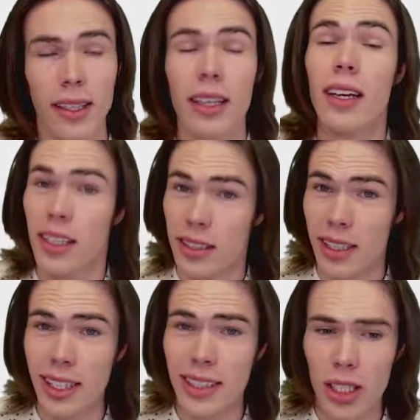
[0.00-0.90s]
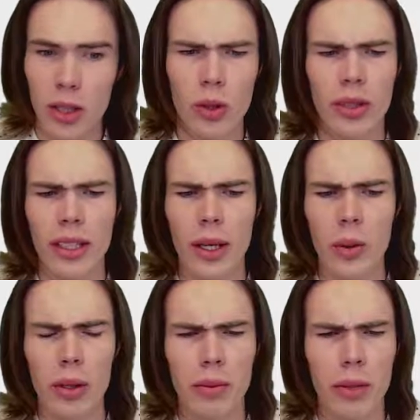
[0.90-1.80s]
So that's kind of cool. They
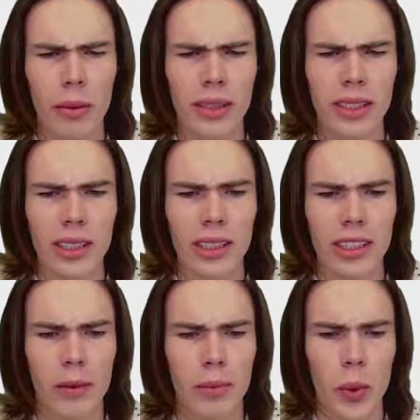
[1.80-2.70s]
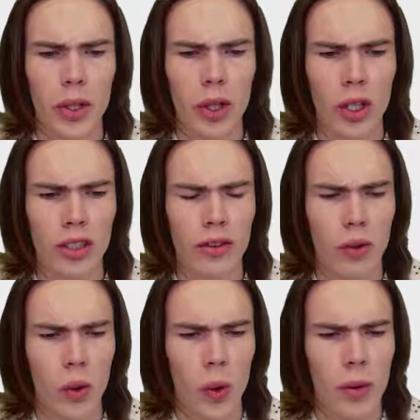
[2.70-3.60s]
will probably still at some point ask
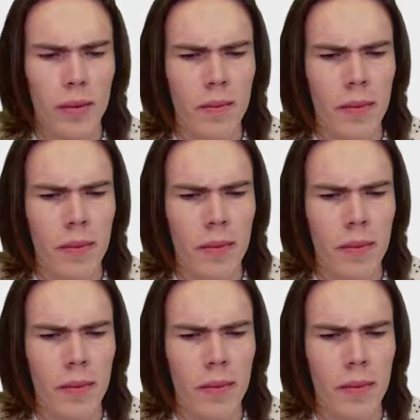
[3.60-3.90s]
for